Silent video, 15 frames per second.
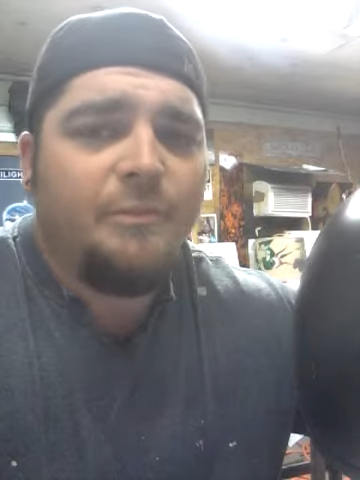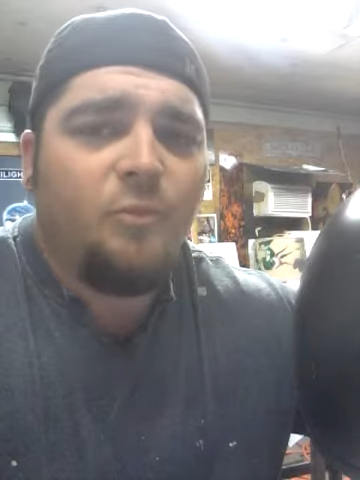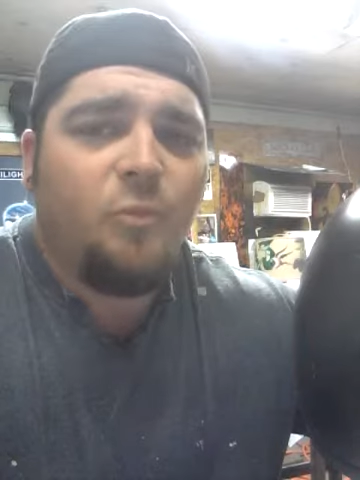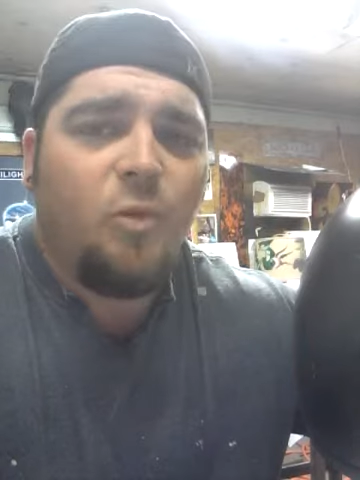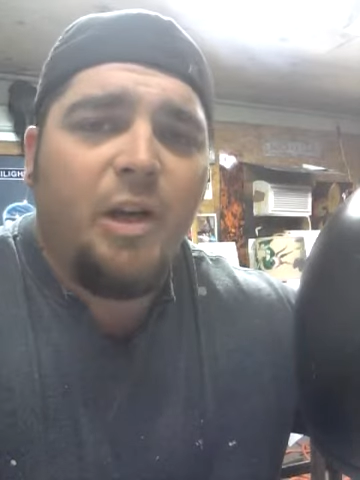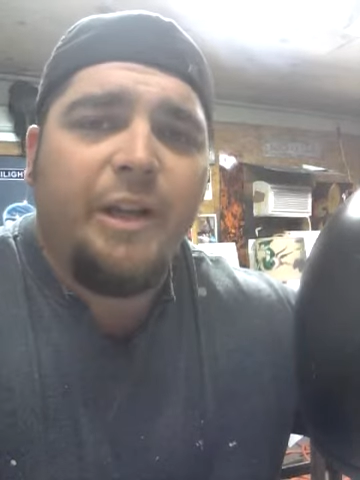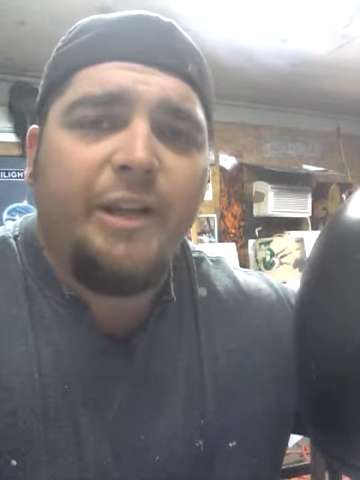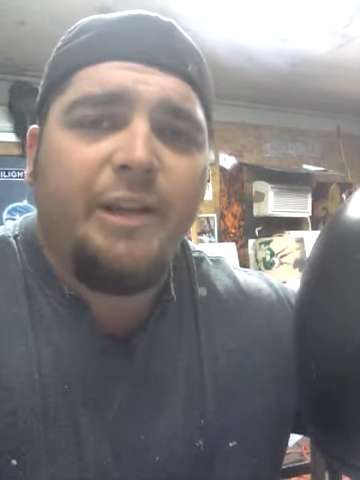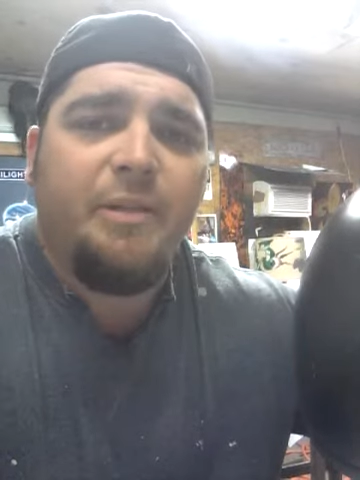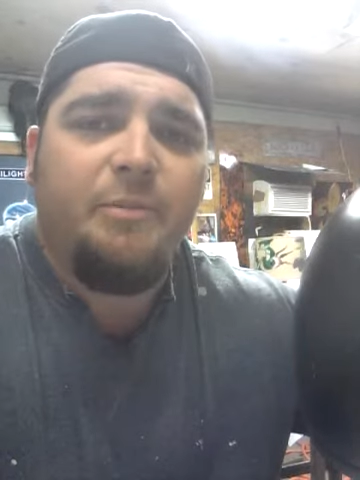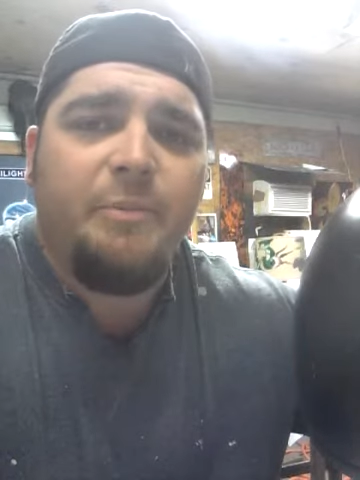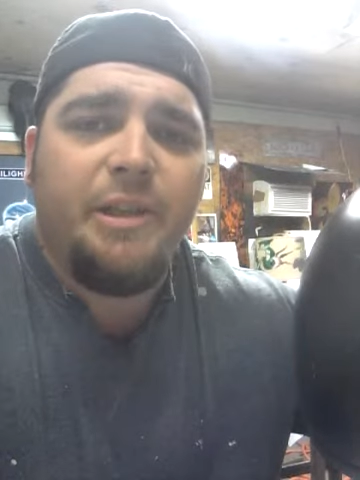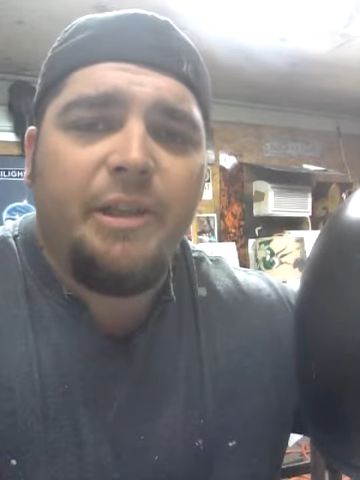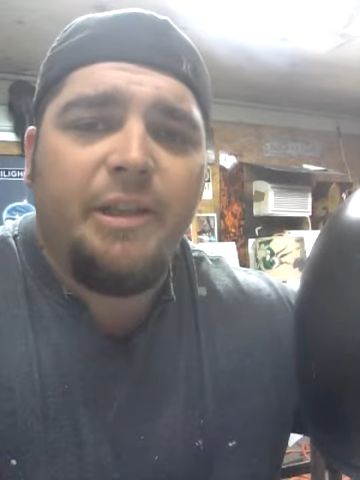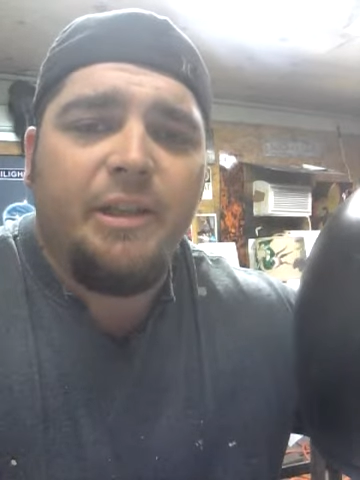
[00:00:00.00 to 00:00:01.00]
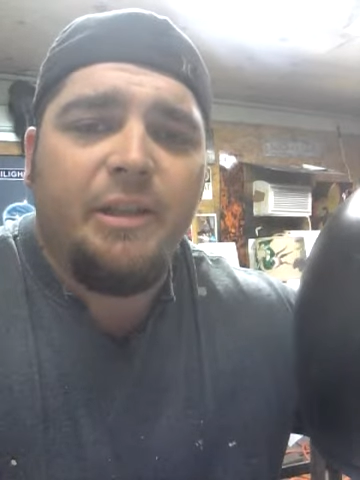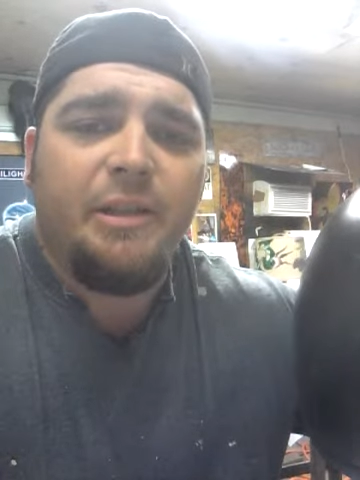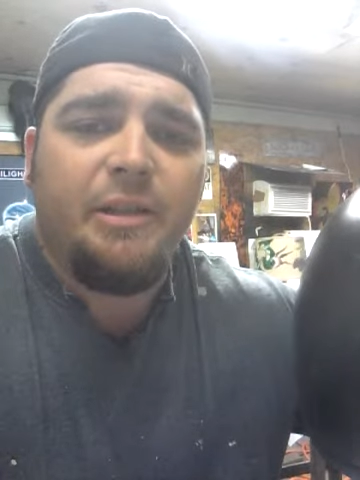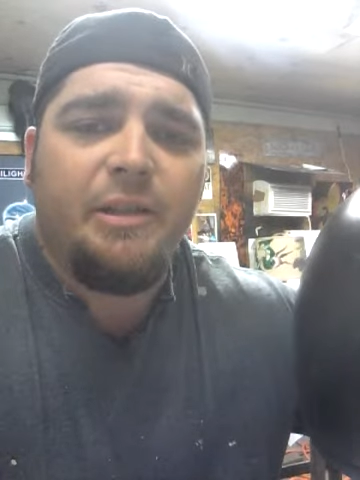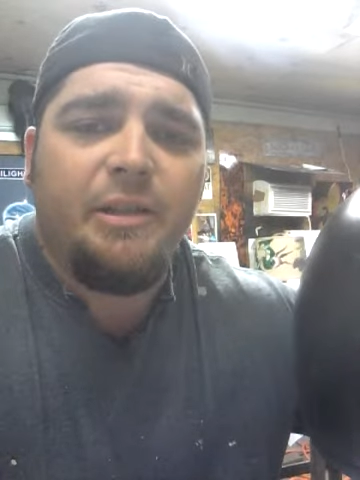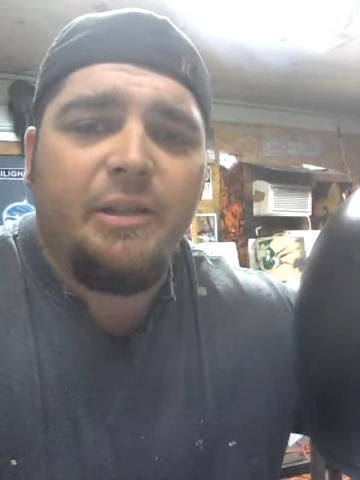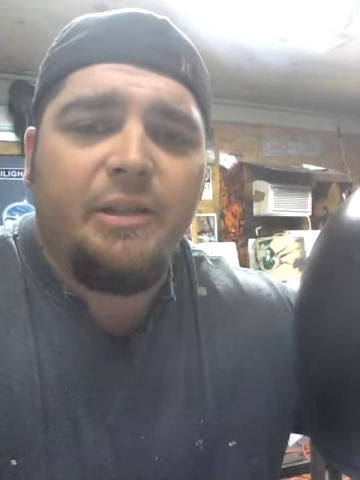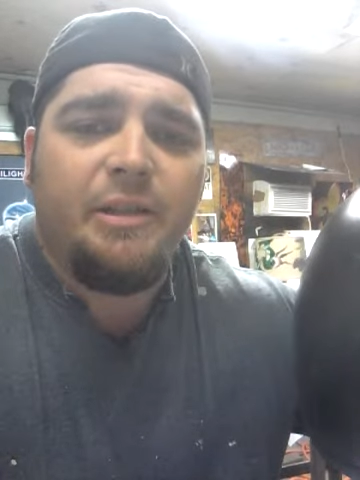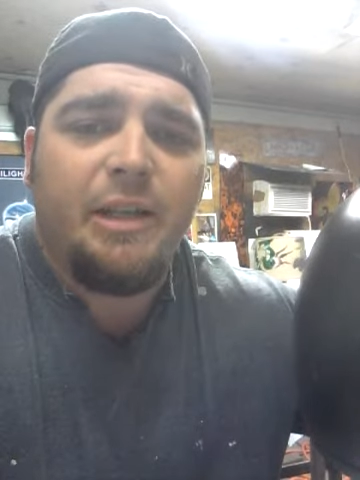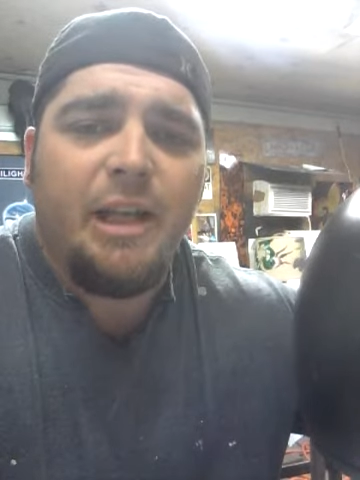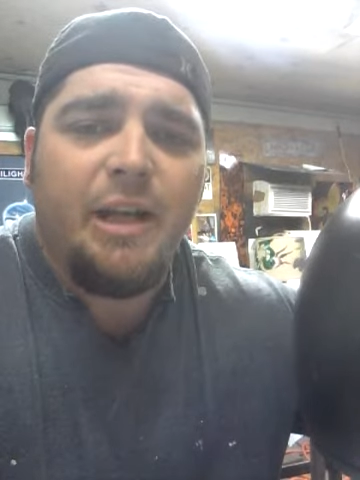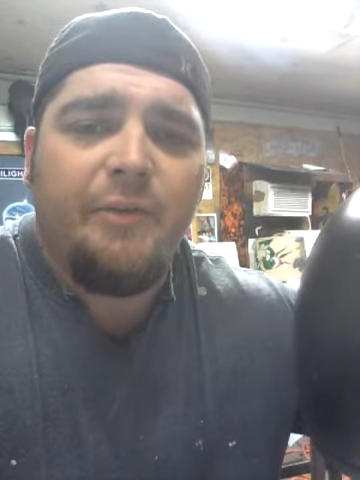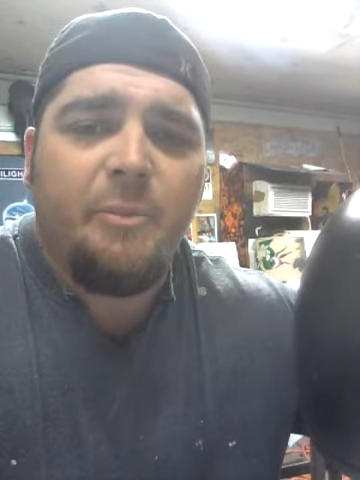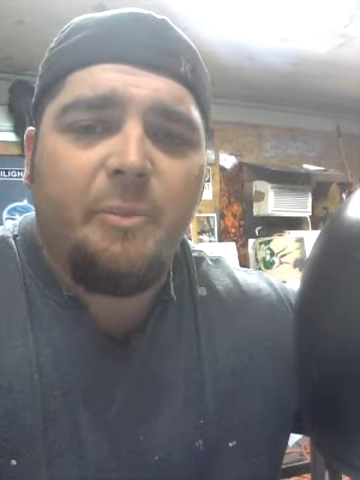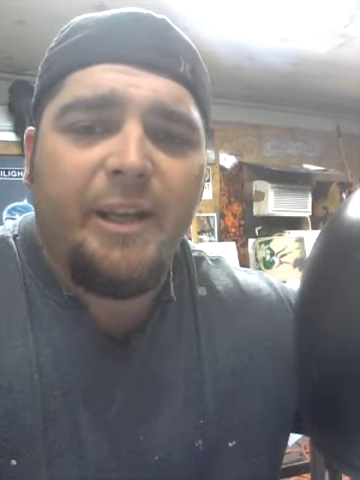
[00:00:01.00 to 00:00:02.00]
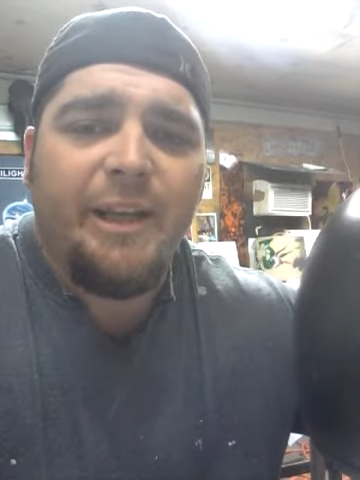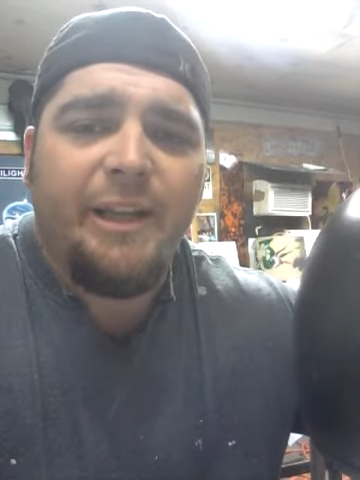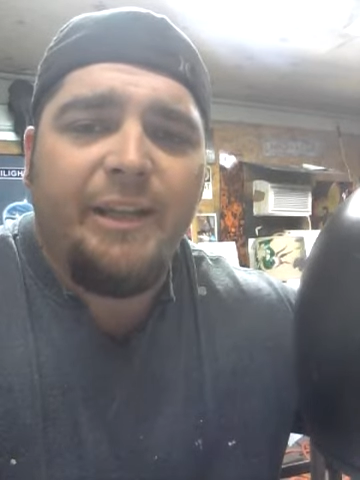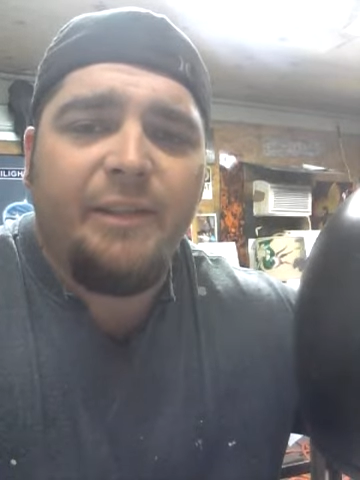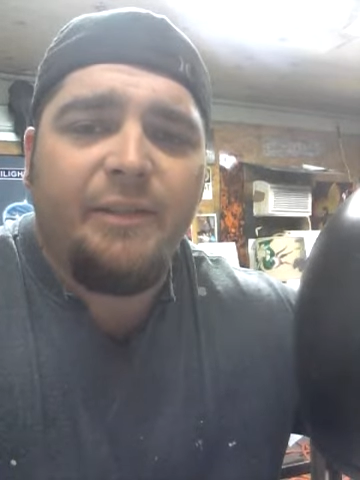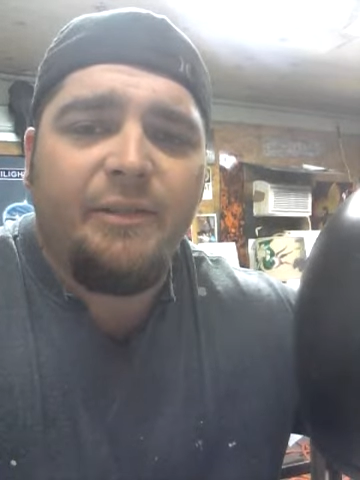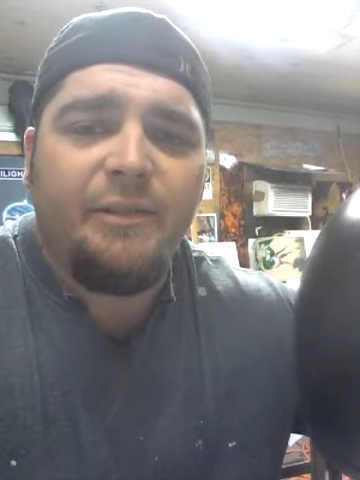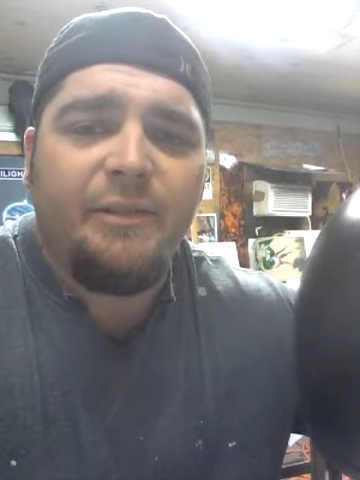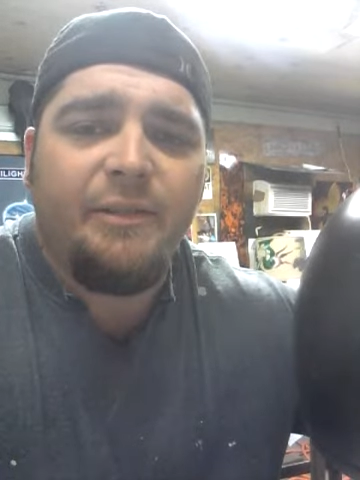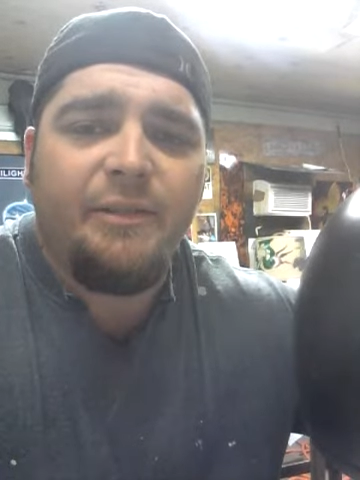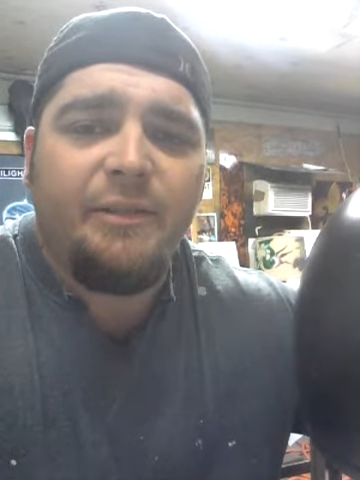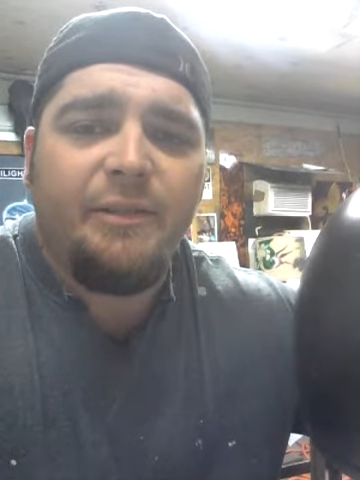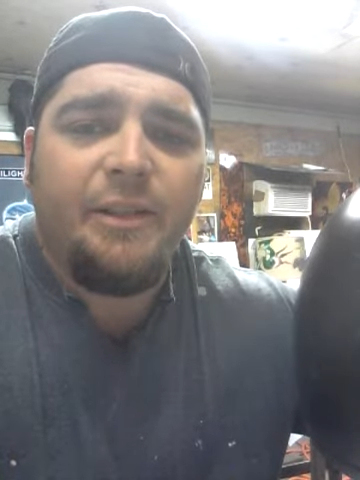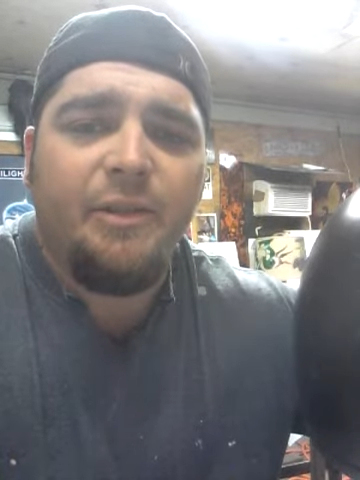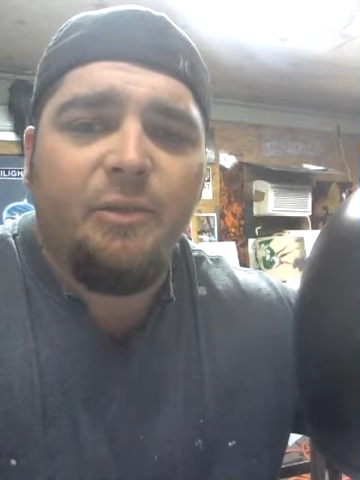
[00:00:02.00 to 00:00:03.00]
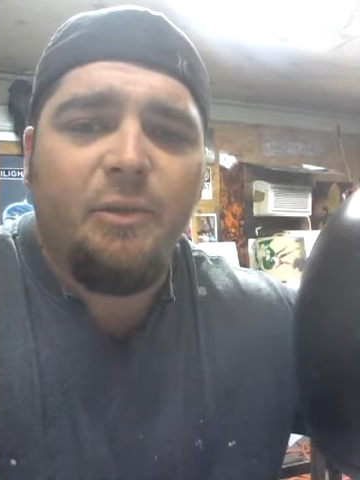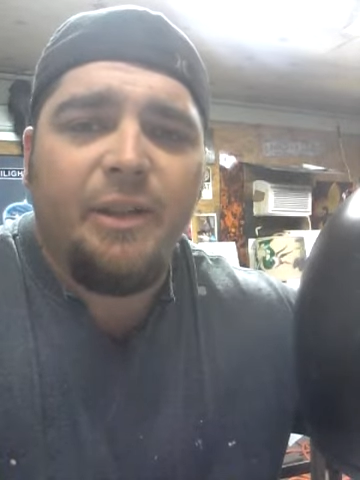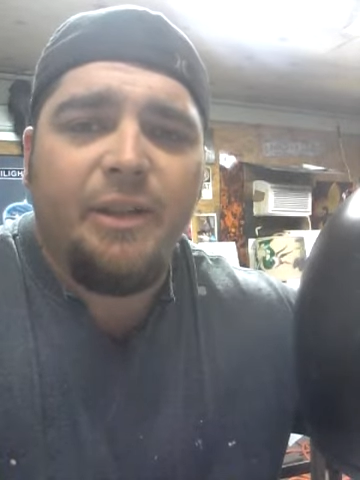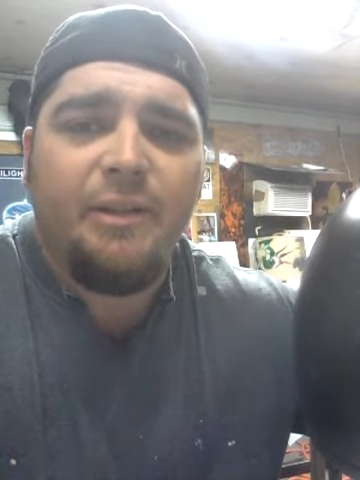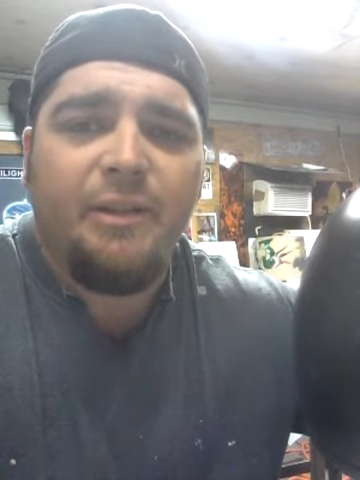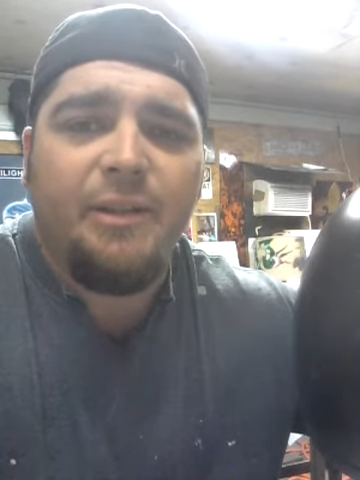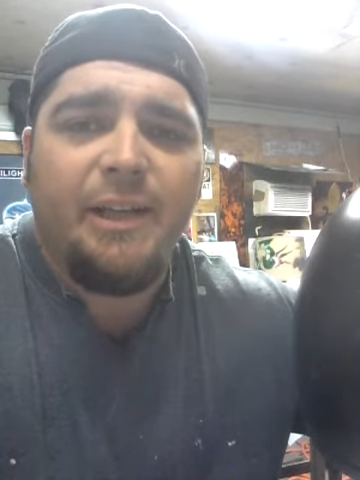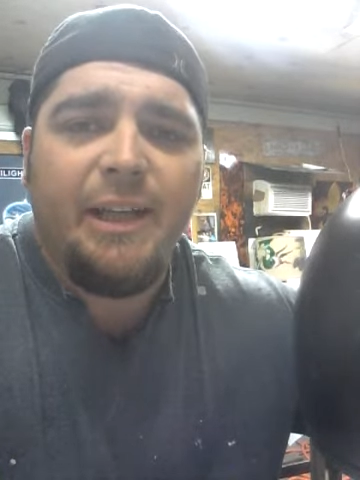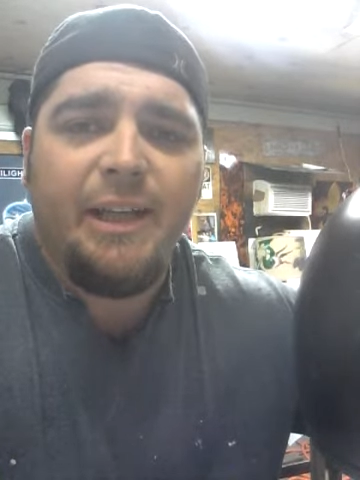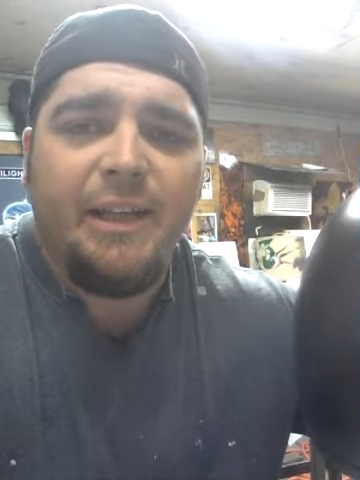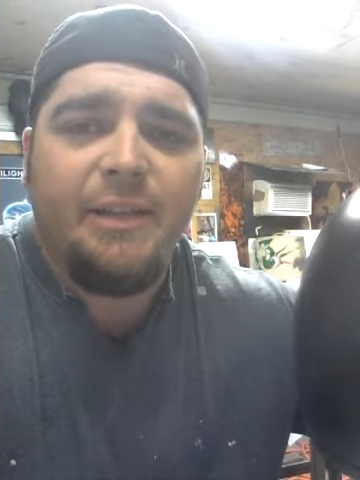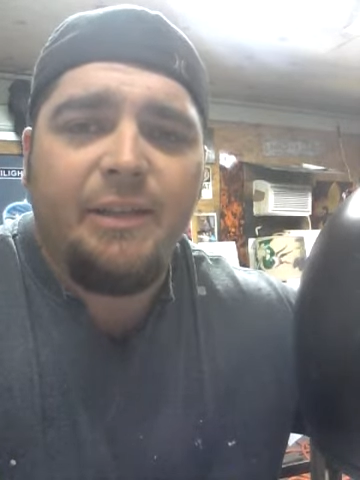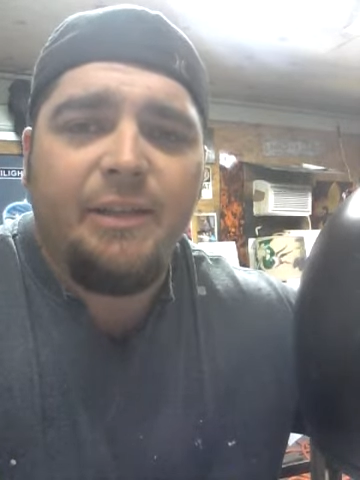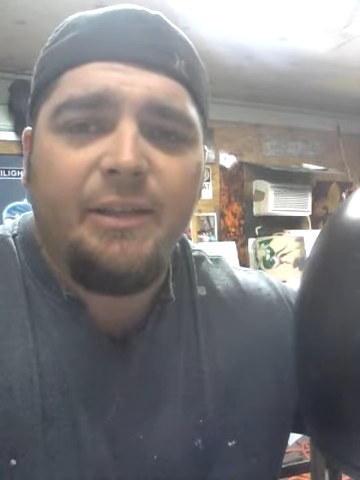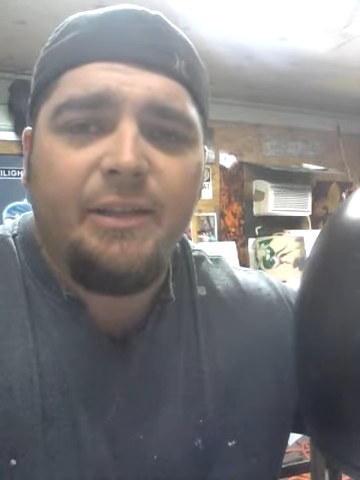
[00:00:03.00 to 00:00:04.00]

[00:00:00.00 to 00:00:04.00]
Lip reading: white can be kind of a pain either way you look at it.